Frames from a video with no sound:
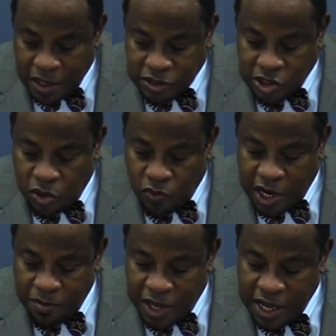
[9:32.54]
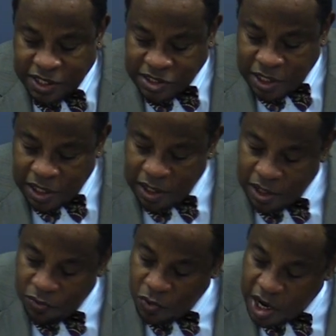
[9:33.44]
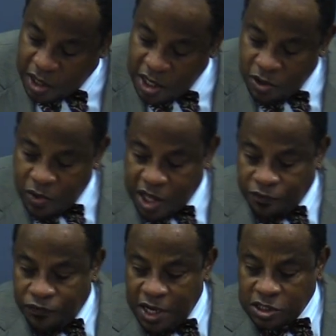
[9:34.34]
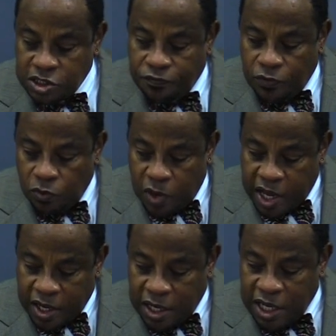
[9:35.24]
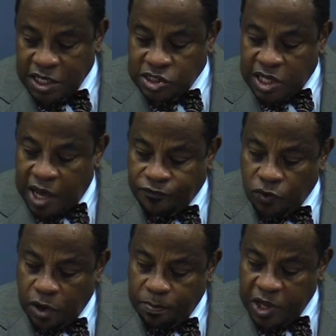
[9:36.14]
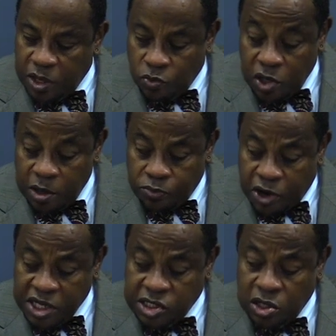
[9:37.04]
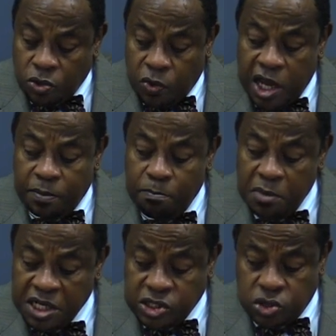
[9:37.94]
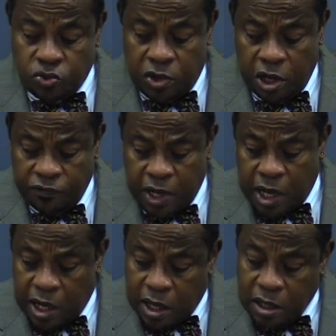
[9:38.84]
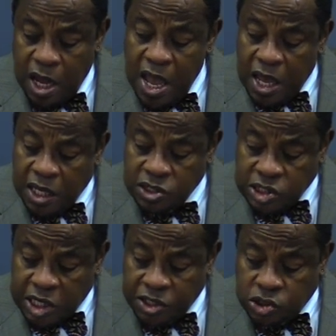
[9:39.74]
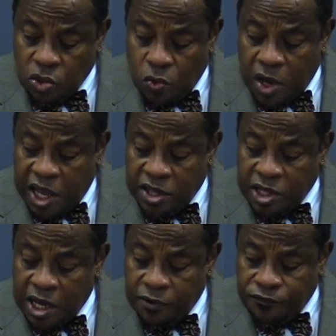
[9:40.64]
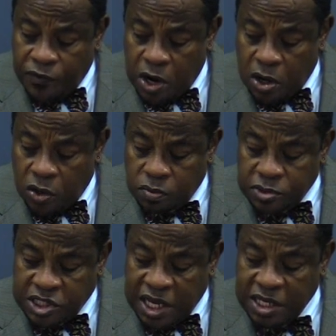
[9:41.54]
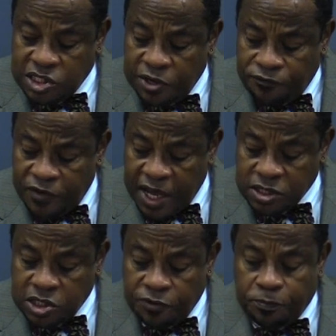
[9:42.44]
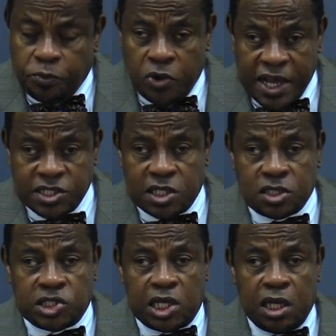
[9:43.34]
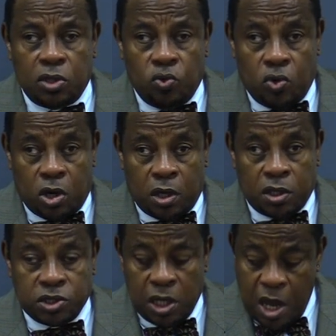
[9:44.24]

So what I'm asking in, in, a rather fanciful way is that for a bit we embrace the great mystery of God in such a way that affirms its effective presence in the world